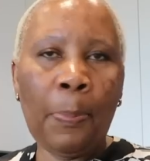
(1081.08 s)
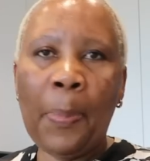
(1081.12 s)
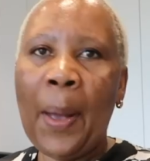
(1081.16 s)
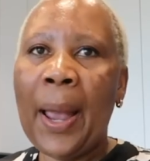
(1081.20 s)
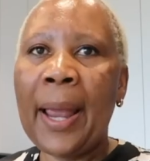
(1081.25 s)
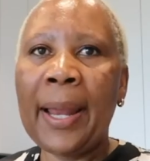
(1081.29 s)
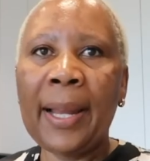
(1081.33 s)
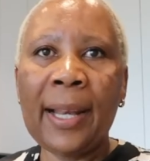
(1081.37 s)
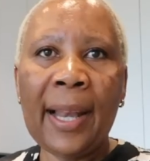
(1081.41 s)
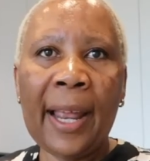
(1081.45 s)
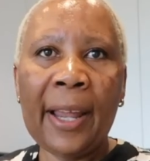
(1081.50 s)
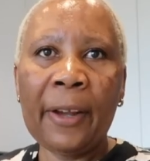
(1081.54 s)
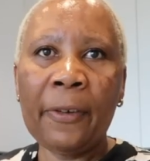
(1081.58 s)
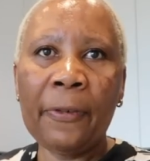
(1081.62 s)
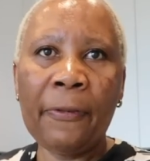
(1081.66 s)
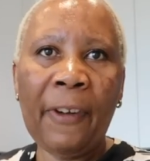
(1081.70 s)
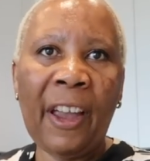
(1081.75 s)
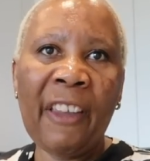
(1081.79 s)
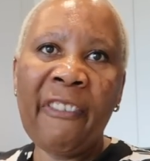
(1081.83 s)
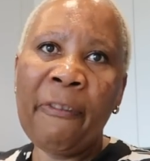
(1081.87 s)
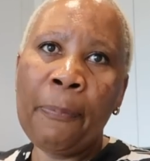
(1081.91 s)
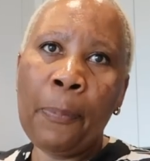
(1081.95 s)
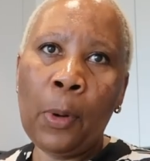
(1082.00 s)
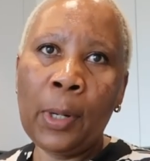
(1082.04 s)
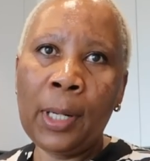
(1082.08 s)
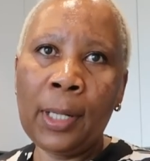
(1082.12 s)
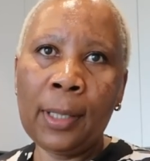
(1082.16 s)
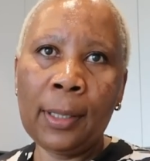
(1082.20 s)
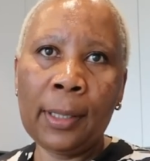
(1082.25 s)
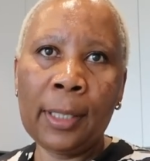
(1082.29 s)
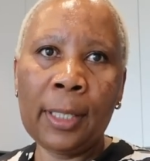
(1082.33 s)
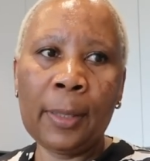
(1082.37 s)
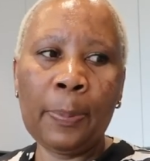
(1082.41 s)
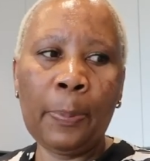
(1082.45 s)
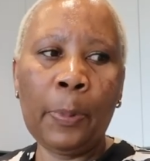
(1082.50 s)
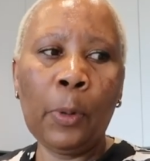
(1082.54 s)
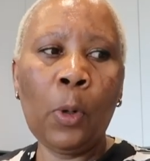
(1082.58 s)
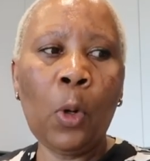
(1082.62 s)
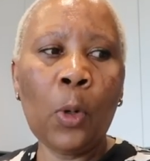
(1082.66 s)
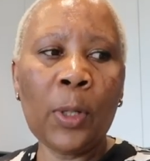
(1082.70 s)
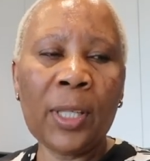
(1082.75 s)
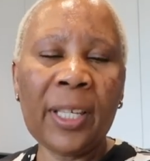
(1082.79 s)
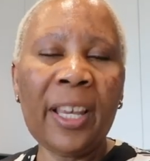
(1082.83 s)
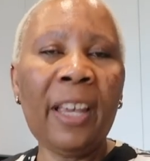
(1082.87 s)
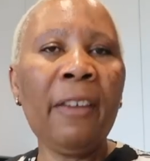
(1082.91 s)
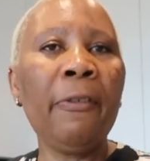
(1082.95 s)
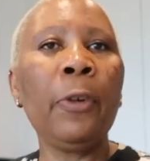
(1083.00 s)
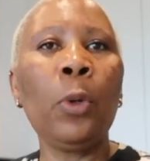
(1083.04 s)
buy like 5 bottles
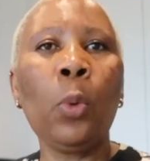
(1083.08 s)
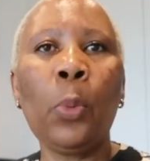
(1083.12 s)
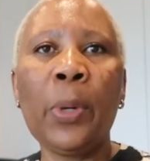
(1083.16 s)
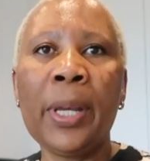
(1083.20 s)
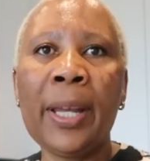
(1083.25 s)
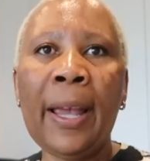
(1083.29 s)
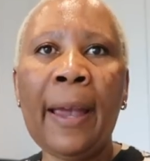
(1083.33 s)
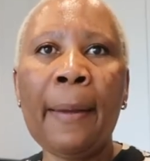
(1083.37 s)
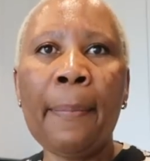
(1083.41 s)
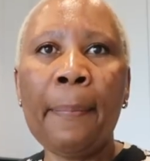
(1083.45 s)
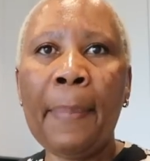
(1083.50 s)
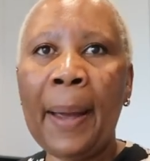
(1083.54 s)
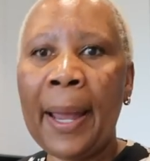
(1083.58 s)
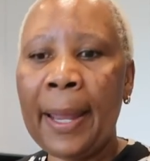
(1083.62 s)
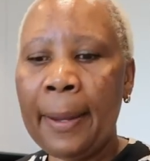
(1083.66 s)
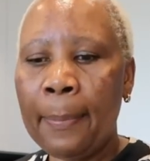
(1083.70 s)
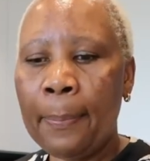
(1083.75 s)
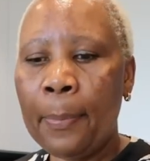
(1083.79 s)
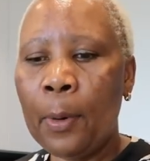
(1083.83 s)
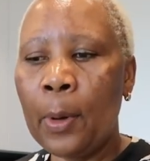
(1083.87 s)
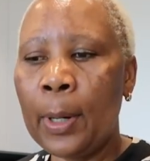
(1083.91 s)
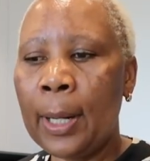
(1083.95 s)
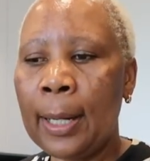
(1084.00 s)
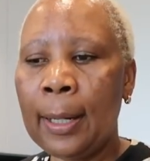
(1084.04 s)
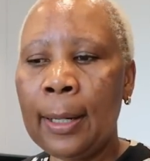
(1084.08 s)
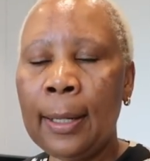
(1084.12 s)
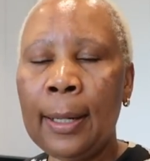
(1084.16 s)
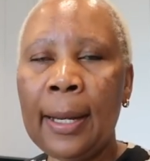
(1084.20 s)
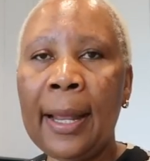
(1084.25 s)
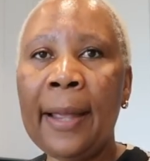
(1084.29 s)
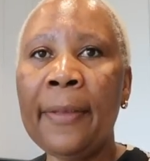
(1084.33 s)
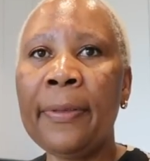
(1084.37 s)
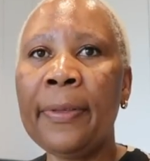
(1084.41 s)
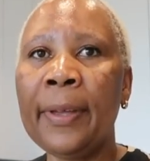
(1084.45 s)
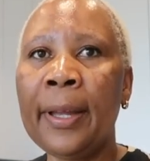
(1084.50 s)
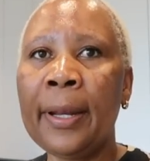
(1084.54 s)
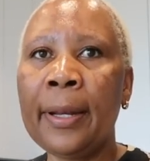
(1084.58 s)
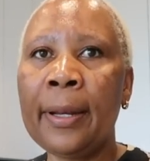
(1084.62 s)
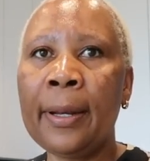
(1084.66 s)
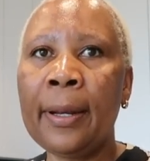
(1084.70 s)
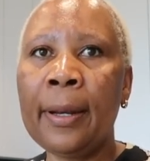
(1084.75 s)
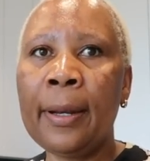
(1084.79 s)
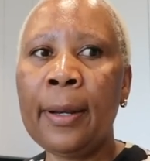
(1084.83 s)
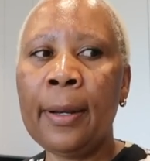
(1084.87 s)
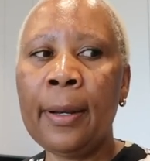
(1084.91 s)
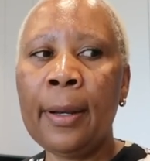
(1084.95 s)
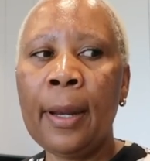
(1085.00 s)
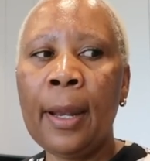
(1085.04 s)
because every week I buy a bottle, and
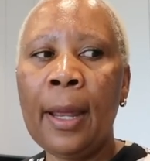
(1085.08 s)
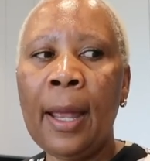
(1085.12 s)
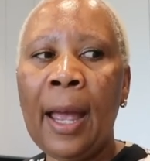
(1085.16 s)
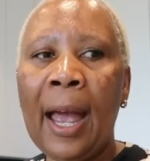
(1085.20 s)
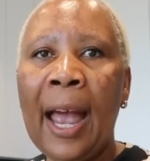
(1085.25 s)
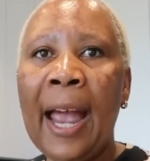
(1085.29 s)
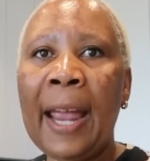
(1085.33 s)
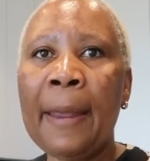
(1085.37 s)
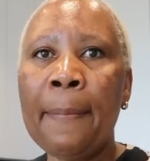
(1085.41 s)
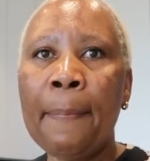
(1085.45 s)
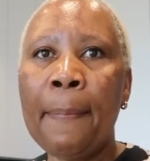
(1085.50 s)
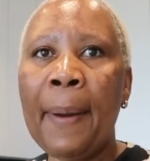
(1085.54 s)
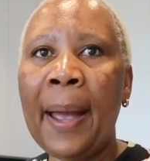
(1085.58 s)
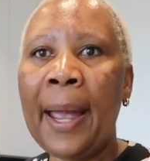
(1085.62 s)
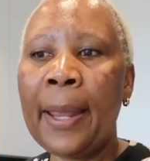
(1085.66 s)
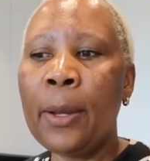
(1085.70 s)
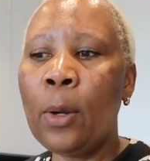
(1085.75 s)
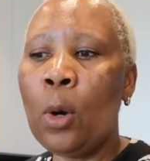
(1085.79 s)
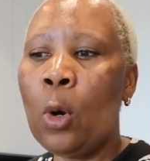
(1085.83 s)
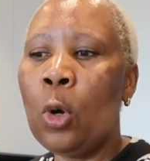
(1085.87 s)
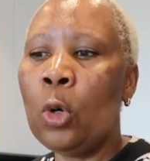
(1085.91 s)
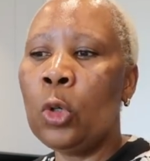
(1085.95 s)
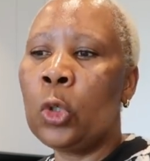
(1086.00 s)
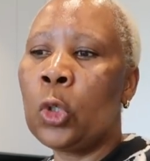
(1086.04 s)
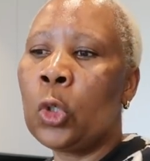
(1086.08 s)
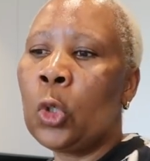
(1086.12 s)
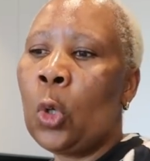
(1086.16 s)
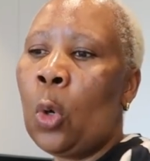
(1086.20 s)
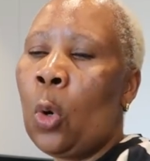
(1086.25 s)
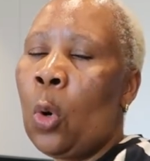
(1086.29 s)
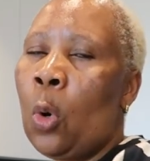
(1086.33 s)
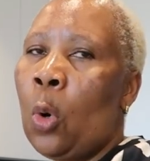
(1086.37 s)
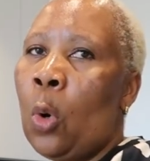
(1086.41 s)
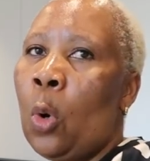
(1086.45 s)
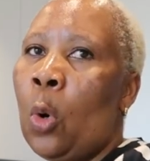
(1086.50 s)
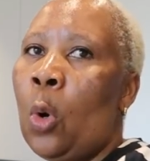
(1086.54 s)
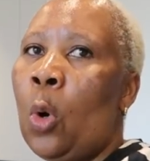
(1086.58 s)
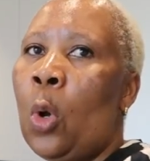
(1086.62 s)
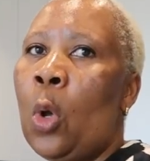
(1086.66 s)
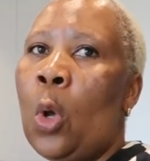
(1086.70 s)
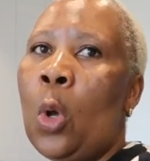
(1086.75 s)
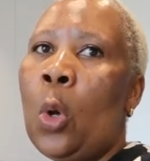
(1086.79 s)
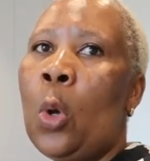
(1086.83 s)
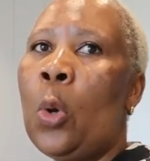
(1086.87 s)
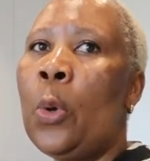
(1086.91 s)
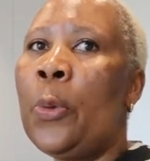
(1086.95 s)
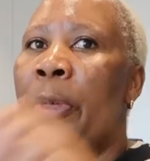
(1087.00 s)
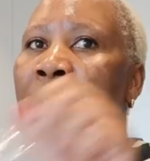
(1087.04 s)
then I buy also
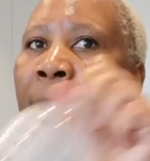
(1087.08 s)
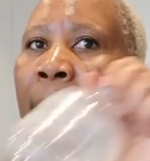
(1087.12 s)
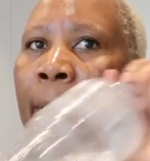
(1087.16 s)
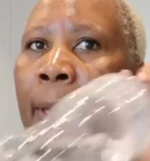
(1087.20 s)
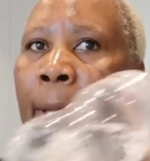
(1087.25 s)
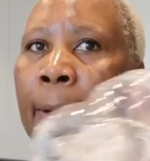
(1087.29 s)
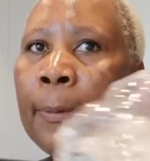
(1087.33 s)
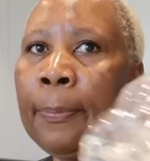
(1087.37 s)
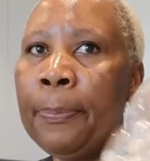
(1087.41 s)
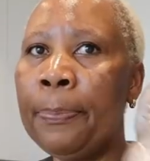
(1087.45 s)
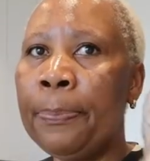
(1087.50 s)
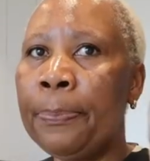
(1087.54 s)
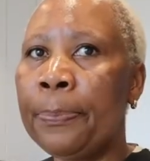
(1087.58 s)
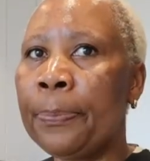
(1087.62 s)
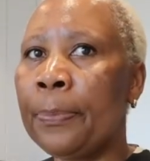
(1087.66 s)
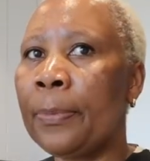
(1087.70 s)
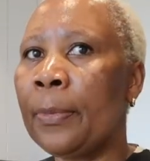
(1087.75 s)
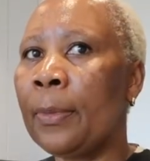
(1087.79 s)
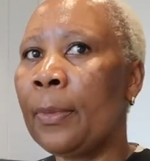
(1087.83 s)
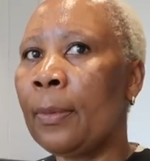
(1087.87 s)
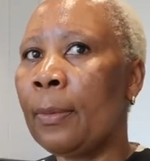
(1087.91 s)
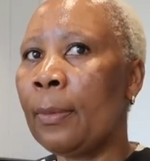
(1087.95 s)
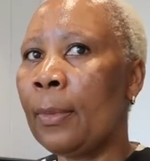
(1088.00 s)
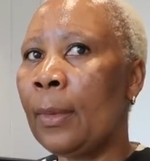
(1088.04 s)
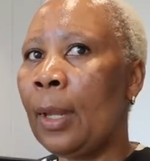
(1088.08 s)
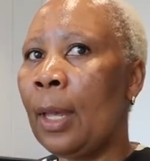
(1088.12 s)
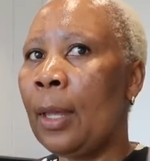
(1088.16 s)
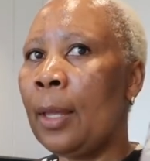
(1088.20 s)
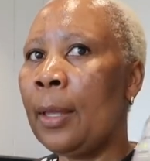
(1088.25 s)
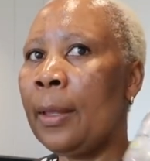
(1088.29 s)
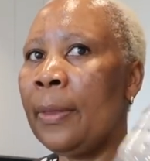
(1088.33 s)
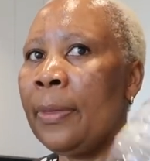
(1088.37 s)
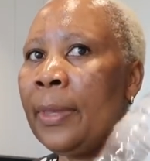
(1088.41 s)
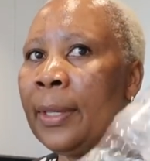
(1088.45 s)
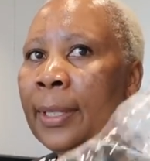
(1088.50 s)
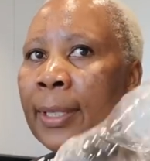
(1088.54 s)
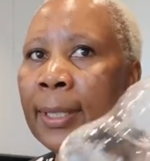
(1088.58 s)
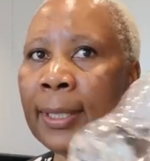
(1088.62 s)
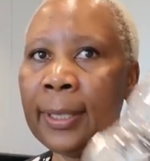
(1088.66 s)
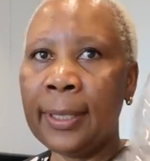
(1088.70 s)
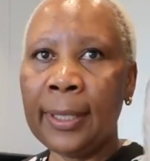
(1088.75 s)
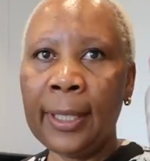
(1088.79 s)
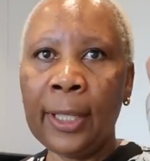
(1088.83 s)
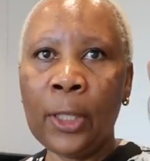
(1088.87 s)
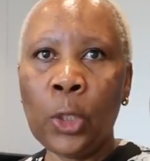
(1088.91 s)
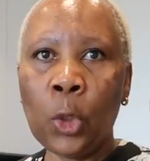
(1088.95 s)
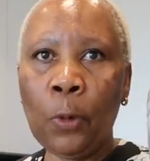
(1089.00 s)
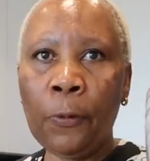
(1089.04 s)
the
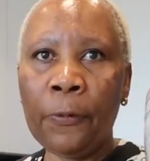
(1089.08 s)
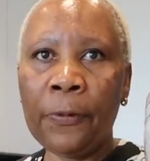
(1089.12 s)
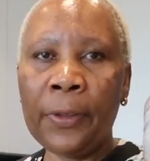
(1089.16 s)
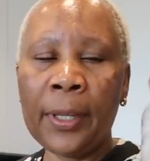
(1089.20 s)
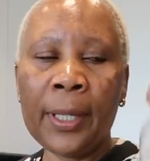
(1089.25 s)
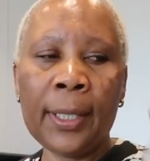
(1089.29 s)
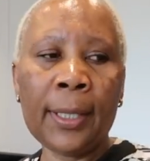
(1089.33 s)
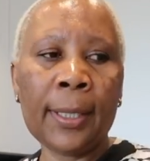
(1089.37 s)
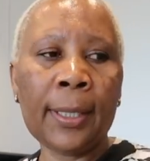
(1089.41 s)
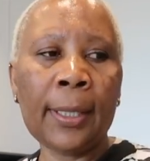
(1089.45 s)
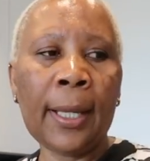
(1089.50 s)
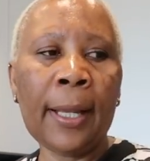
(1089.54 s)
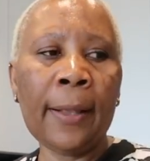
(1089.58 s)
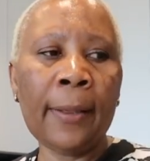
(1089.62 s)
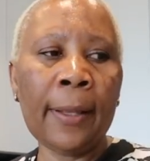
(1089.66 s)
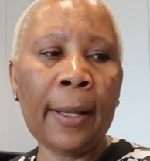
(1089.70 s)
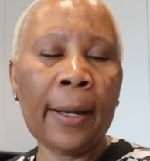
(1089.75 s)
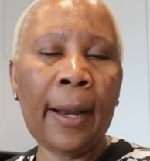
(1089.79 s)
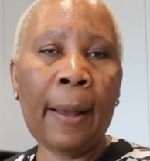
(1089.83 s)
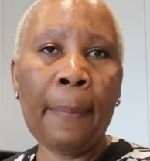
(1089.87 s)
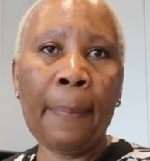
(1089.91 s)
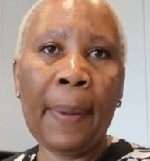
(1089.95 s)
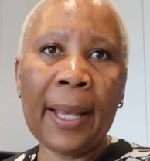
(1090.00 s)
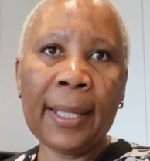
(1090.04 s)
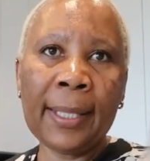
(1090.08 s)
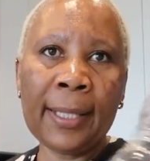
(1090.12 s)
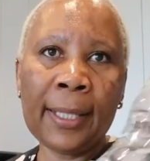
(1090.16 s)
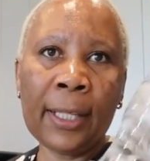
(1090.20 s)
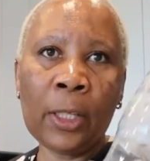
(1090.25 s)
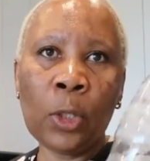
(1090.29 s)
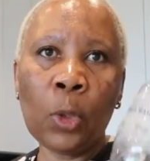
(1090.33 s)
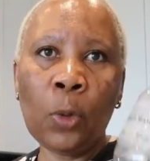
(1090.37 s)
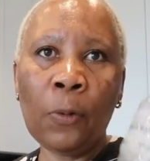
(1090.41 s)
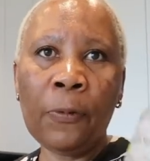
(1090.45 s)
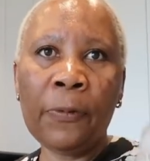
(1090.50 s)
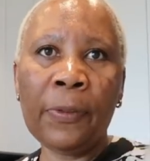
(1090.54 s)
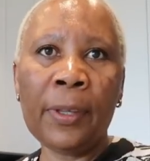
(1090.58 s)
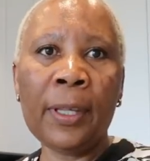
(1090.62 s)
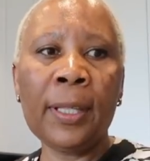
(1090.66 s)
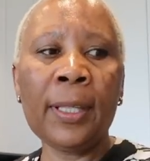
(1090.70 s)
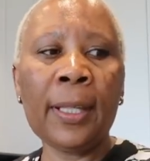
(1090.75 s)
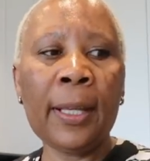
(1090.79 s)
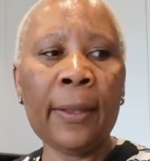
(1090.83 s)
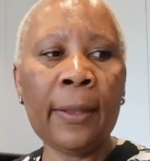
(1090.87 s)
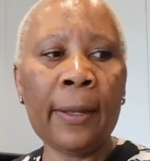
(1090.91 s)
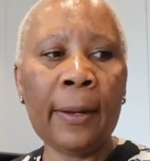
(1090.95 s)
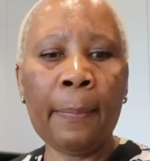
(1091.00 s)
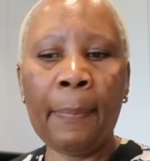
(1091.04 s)
6 of this, and then I buy 6 of this,
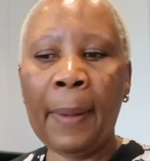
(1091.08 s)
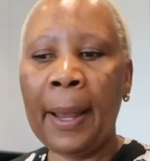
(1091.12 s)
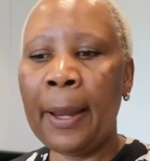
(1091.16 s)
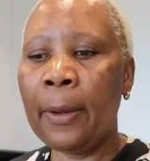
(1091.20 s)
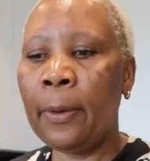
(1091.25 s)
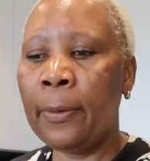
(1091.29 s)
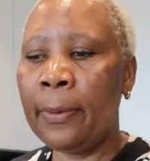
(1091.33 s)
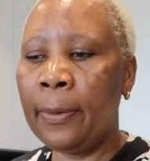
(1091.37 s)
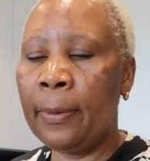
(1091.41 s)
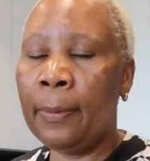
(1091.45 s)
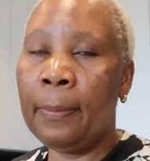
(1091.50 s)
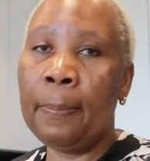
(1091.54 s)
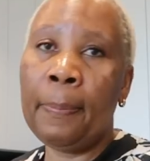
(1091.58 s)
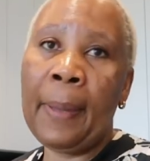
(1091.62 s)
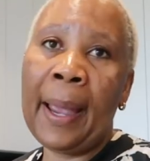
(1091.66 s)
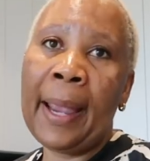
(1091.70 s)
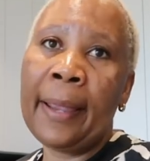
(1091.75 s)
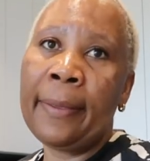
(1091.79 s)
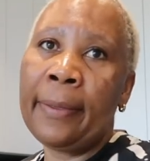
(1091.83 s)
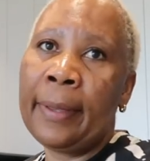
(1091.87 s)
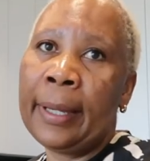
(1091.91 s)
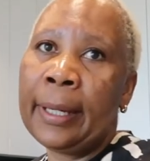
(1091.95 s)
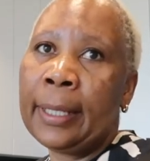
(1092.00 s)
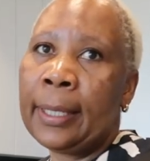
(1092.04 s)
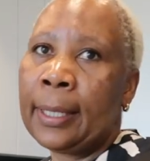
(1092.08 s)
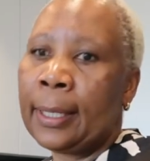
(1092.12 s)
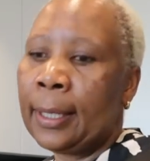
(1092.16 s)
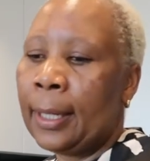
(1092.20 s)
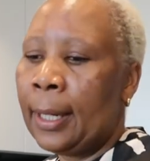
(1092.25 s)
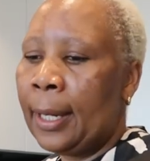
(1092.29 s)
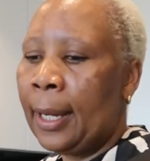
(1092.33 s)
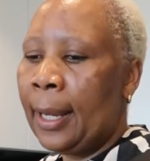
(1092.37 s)
and then buy that.